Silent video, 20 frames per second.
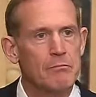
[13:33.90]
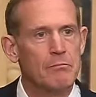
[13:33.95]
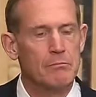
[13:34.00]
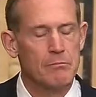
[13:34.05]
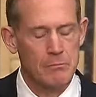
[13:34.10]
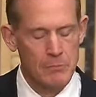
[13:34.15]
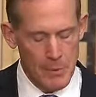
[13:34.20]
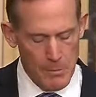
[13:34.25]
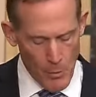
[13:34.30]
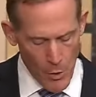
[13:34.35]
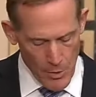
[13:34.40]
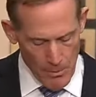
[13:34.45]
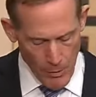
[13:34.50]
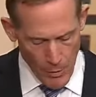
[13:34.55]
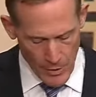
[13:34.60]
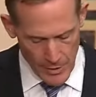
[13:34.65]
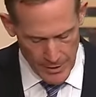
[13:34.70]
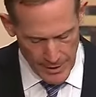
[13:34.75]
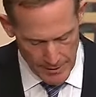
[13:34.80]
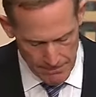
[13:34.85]
But more
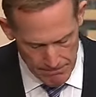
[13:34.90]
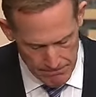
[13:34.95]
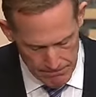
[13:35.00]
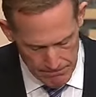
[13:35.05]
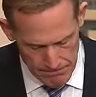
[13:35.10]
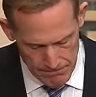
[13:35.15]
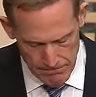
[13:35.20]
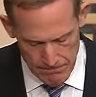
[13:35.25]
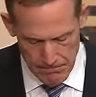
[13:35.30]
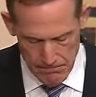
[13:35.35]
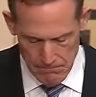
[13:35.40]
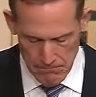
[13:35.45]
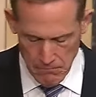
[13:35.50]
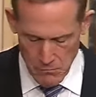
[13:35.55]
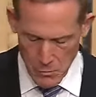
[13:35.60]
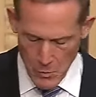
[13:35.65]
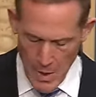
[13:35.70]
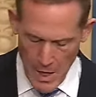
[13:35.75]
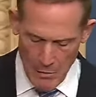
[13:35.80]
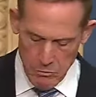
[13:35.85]
importantly,
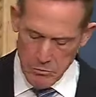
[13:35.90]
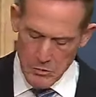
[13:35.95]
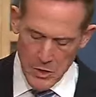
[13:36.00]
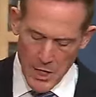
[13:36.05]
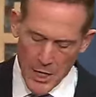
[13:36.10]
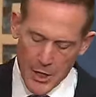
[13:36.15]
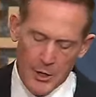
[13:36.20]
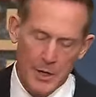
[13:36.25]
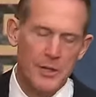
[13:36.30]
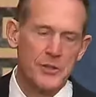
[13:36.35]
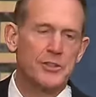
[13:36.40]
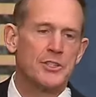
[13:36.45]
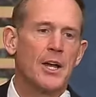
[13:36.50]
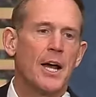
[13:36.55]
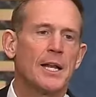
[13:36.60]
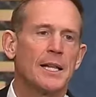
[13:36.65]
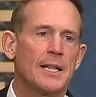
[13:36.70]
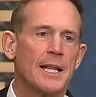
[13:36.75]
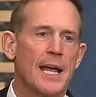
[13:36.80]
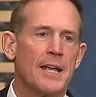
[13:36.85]
while Qatar has
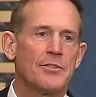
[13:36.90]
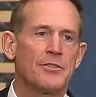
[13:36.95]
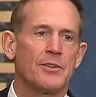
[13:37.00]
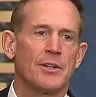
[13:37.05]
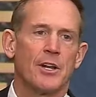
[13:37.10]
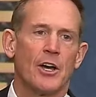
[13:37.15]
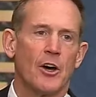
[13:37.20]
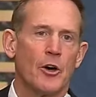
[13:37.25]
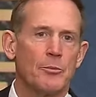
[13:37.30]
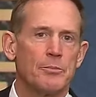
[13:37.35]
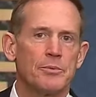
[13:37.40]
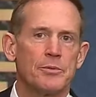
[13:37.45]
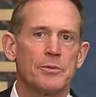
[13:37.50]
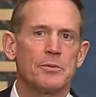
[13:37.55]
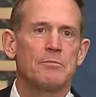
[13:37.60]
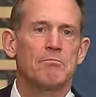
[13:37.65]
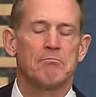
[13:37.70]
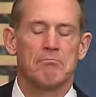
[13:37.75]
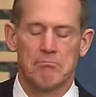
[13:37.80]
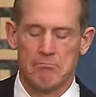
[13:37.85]
done less than hoped
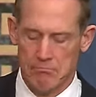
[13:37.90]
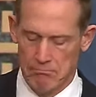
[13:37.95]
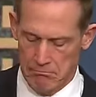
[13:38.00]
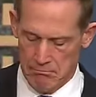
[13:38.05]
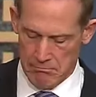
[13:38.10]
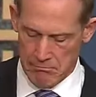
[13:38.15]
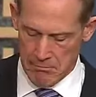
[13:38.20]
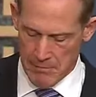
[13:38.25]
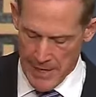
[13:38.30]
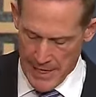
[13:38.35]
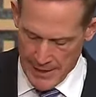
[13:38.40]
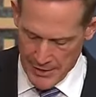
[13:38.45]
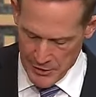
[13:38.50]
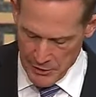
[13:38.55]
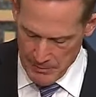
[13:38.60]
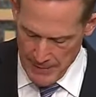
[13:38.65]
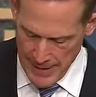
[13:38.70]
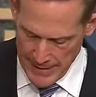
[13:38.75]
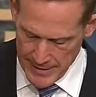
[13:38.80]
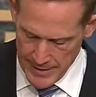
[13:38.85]
and
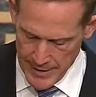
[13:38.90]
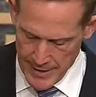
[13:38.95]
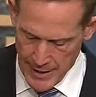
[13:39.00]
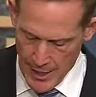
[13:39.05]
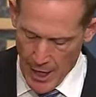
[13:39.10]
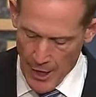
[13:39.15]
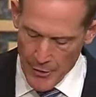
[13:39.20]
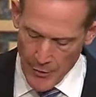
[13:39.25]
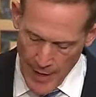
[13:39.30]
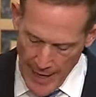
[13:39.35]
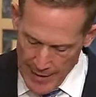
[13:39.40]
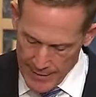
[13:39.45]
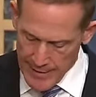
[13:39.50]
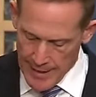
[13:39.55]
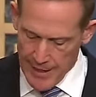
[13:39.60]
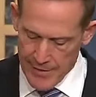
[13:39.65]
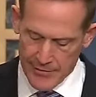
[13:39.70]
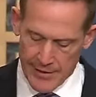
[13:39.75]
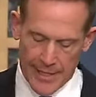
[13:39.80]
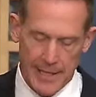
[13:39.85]
expected, and other
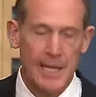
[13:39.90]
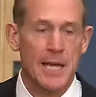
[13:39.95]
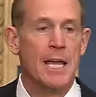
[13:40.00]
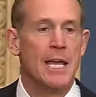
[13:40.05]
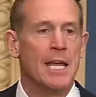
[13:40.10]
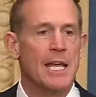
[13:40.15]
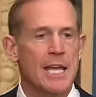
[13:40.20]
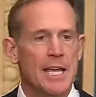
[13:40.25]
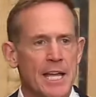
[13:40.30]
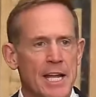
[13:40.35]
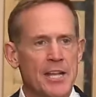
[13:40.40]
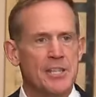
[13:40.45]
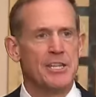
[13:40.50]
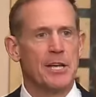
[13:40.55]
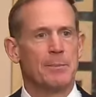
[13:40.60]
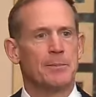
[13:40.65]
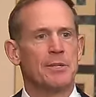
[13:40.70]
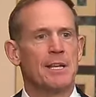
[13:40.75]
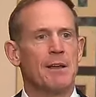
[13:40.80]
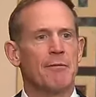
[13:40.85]
allies like
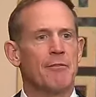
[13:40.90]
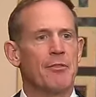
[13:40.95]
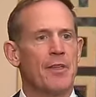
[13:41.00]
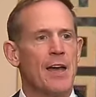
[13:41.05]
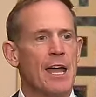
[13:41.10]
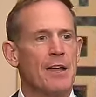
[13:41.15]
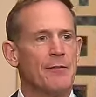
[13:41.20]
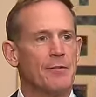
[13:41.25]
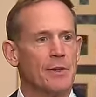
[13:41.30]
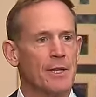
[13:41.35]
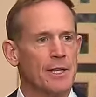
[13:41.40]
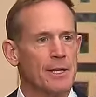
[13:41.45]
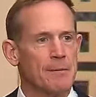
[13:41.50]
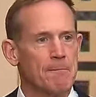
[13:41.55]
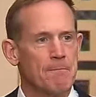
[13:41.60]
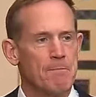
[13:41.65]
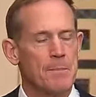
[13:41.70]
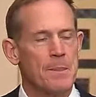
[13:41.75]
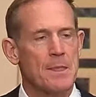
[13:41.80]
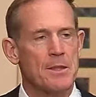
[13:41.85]
Egypt have thankfully
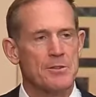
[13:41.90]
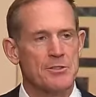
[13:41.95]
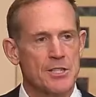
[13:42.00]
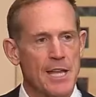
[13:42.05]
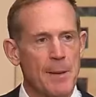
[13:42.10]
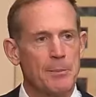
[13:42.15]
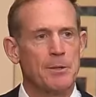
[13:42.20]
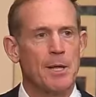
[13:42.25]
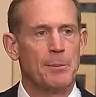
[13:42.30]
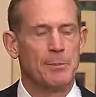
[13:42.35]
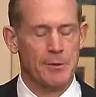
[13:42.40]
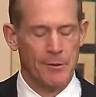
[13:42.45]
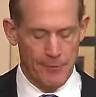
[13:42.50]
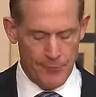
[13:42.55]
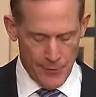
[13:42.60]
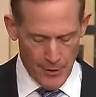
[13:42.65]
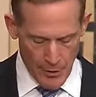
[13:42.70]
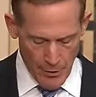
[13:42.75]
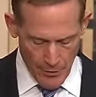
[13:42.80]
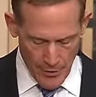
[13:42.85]
stepped up to
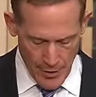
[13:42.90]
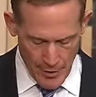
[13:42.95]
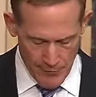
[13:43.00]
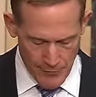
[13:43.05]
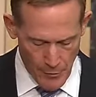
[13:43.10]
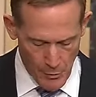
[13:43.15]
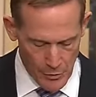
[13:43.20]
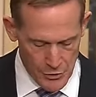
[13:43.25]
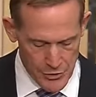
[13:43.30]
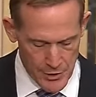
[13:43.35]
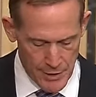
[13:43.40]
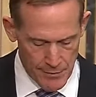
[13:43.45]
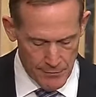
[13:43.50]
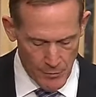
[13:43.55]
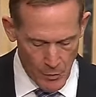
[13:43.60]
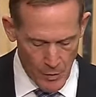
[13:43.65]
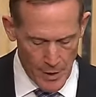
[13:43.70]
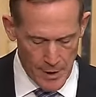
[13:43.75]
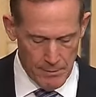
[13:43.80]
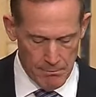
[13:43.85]
fill the unfortunate void,